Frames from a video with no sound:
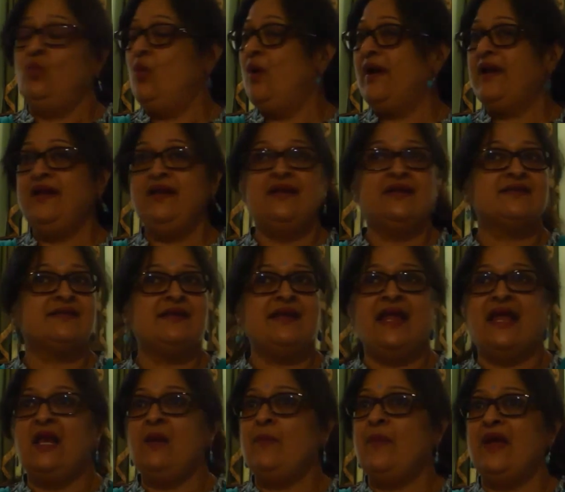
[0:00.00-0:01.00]
Worry doesn't
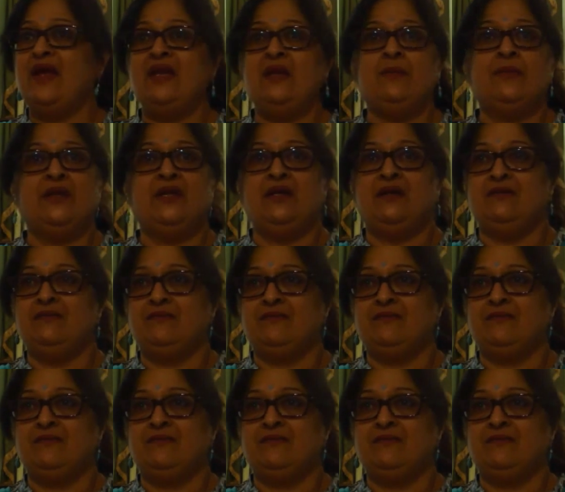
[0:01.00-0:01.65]
help anybody.